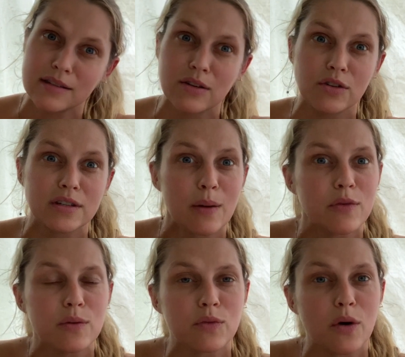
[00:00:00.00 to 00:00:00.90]
So
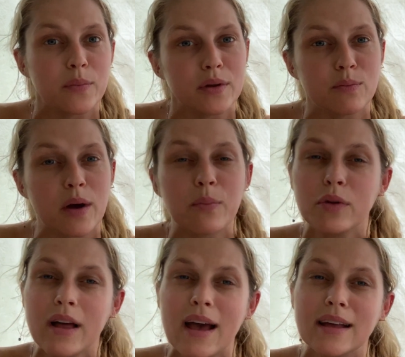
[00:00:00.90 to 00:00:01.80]
some of them got bitten by
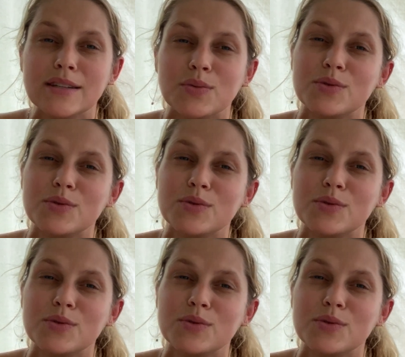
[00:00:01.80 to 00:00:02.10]
bull ants,